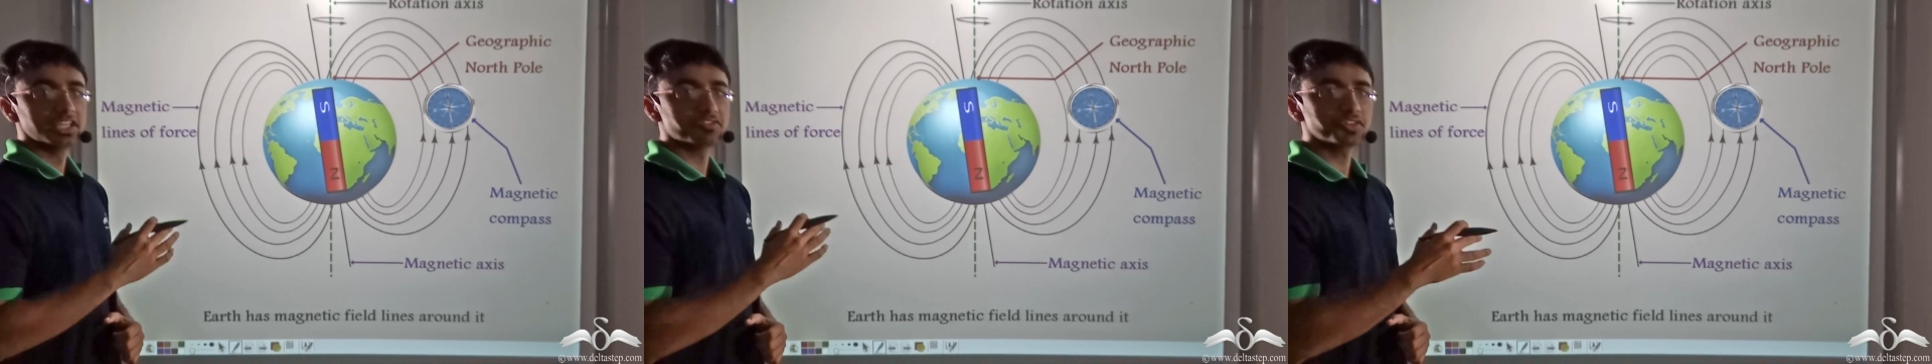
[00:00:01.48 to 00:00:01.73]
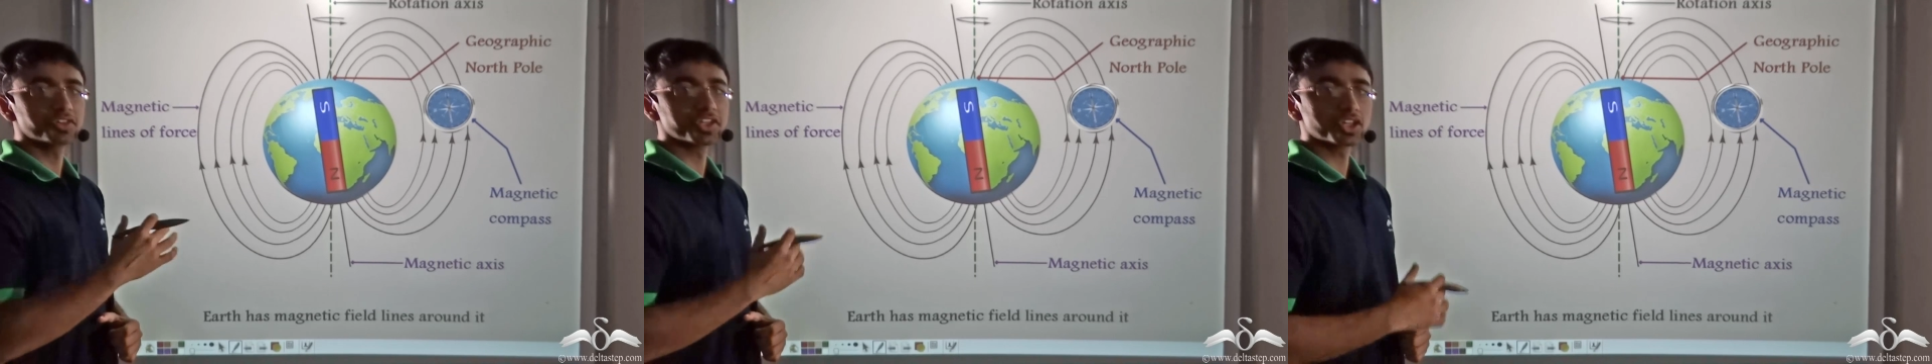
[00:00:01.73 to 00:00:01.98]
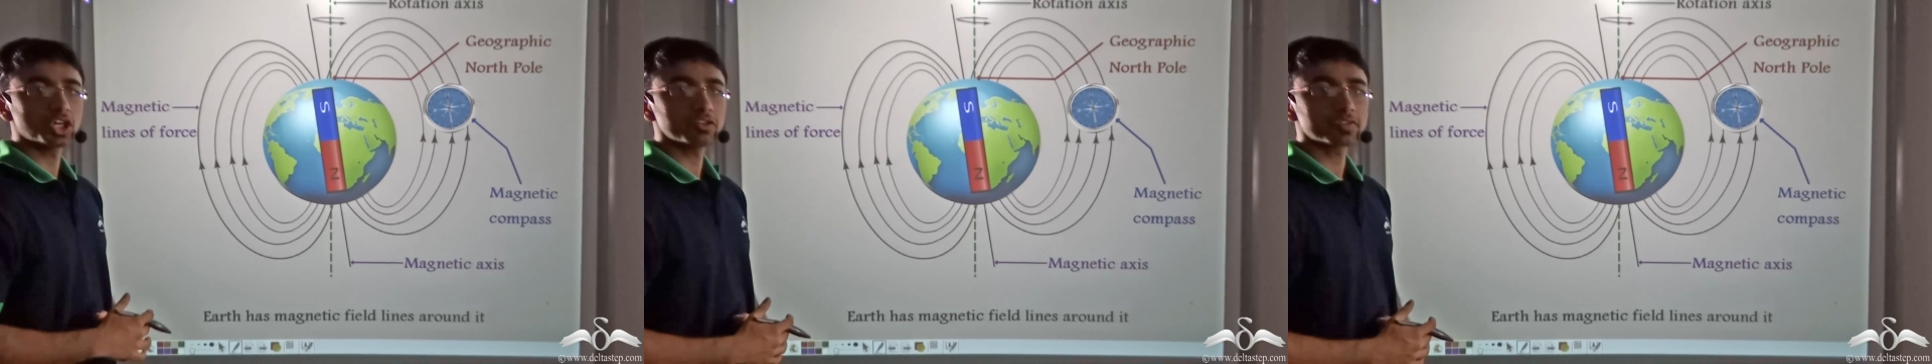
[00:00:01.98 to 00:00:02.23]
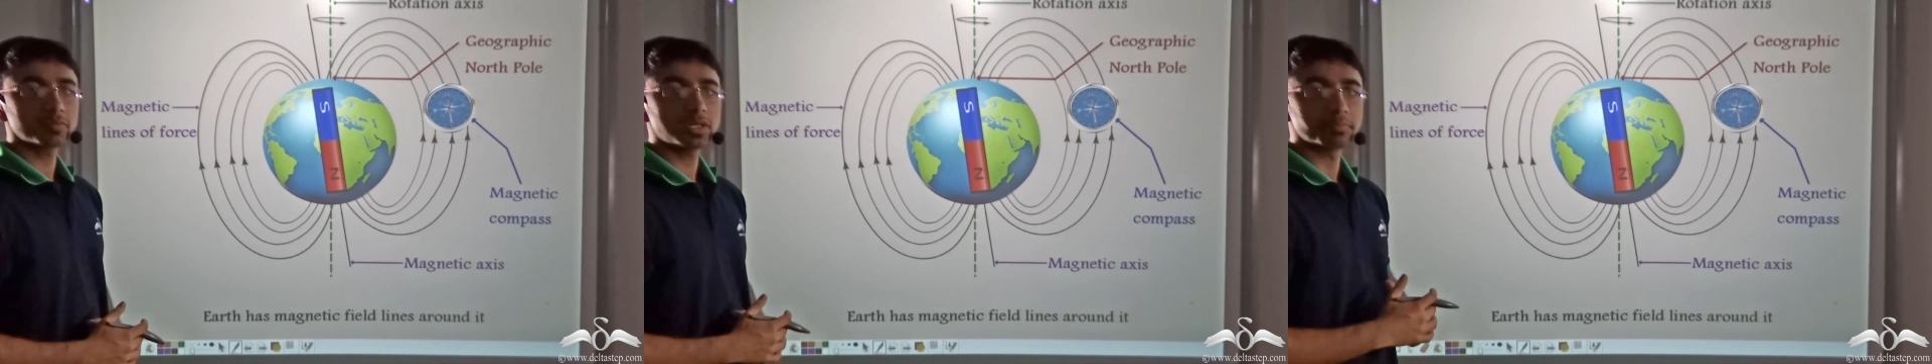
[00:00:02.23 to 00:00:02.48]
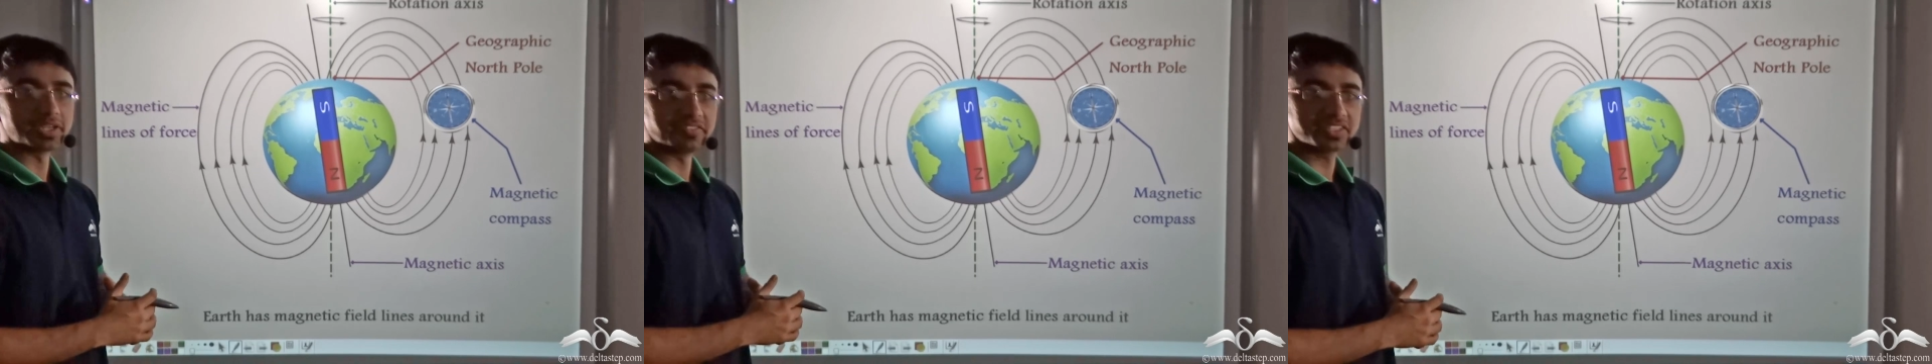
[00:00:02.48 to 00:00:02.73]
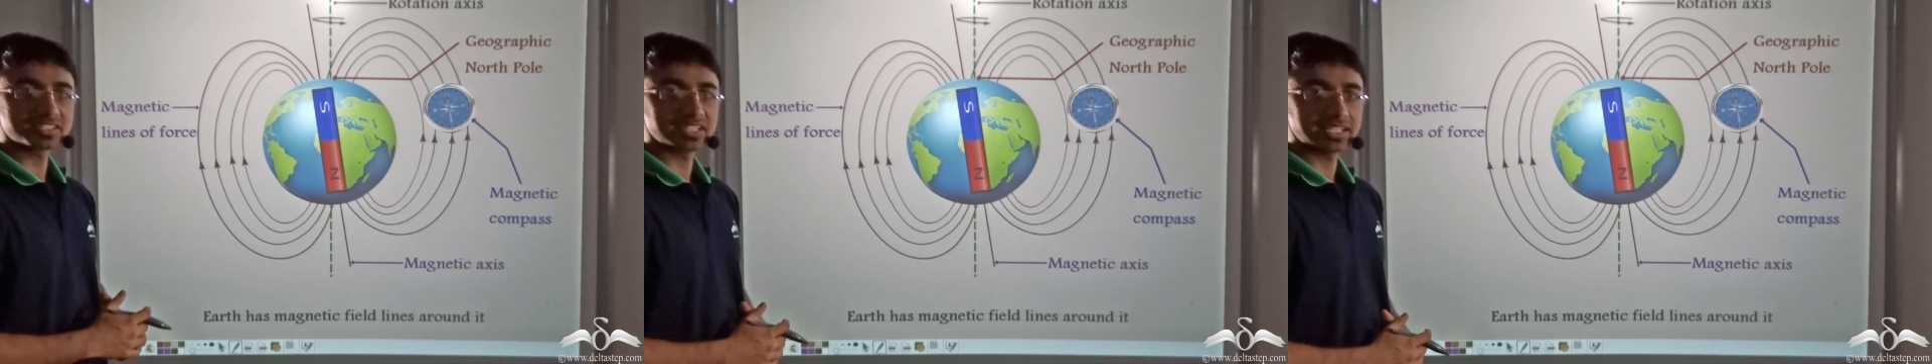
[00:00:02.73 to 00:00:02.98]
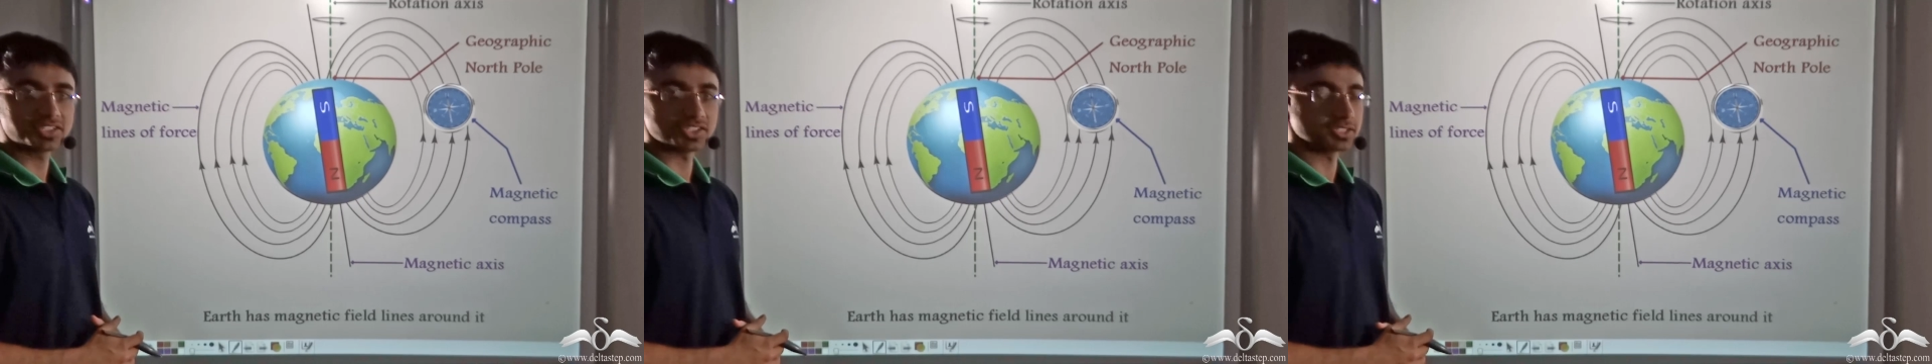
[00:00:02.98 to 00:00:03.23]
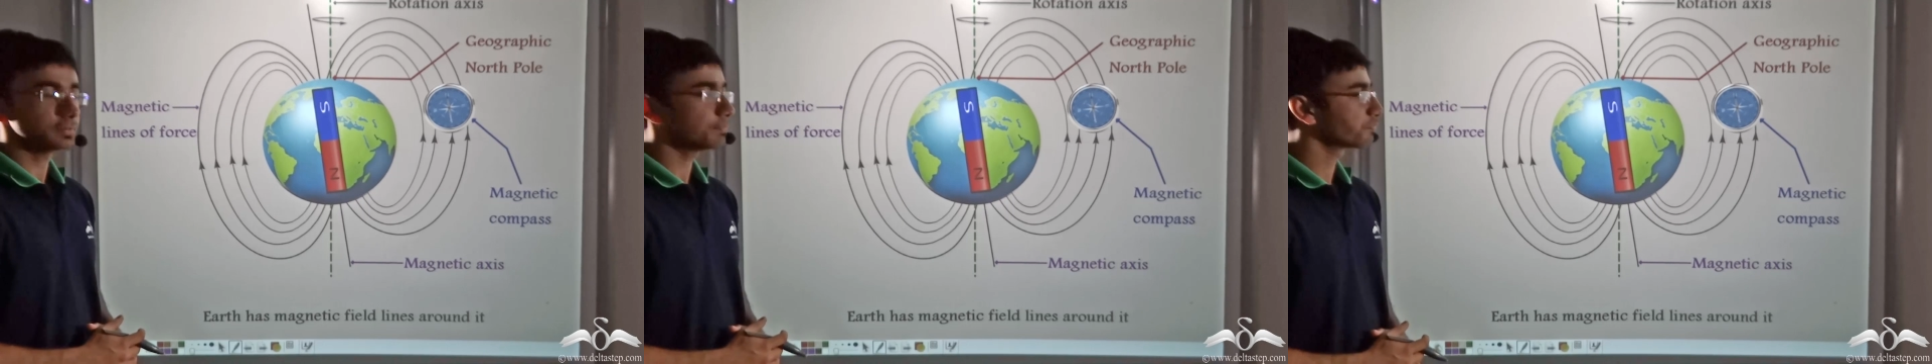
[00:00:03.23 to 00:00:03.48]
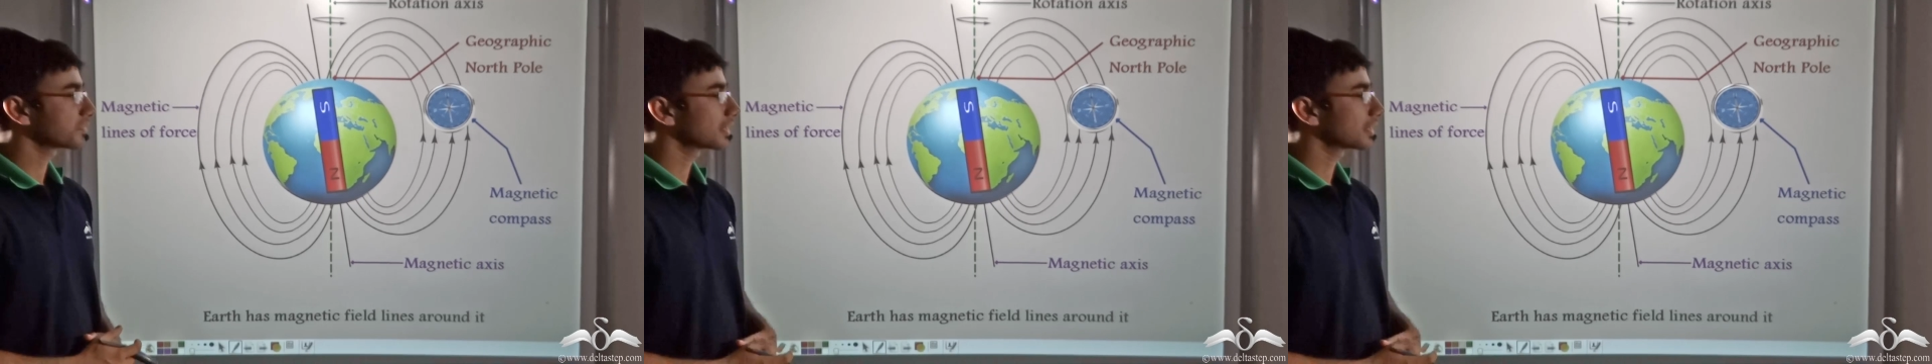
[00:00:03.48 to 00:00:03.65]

If you recall from our previous lecture,